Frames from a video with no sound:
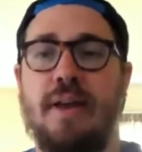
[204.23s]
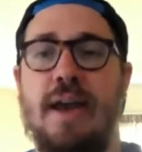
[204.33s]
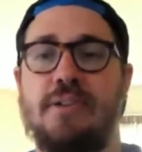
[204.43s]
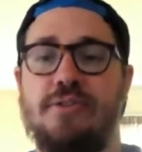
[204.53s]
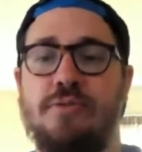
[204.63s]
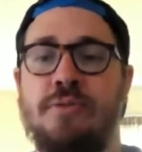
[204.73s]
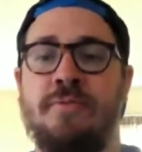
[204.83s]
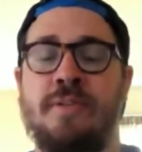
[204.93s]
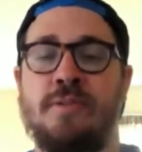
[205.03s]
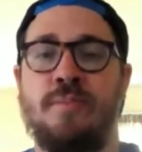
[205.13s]
Castro in the
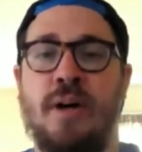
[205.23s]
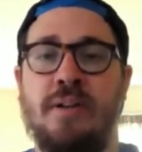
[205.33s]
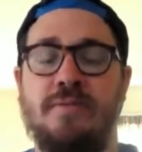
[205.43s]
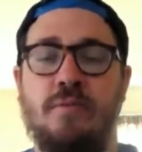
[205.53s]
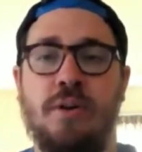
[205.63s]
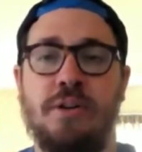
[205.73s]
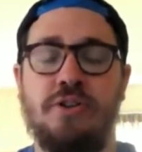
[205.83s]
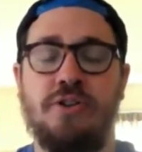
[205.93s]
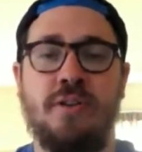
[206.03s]
fifth spot if you wanted